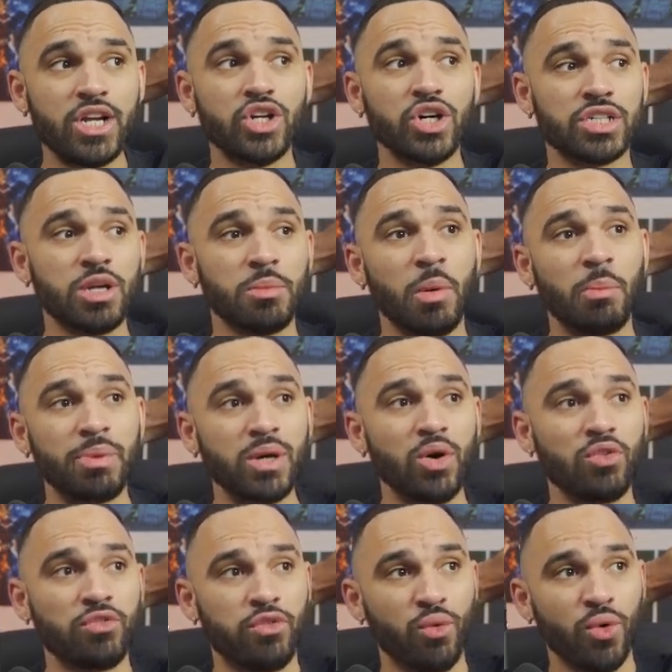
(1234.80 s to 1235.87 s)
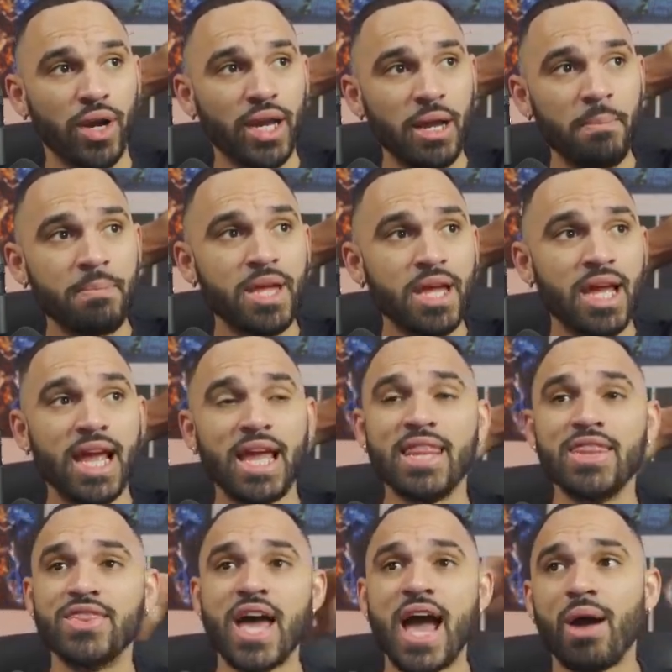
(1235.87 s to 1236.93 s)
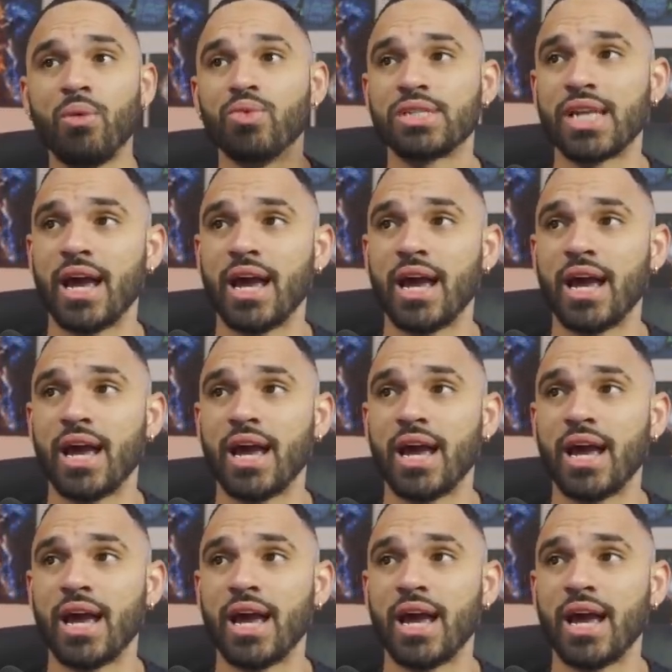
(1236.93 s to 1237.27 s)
cooked up a build for him, and that was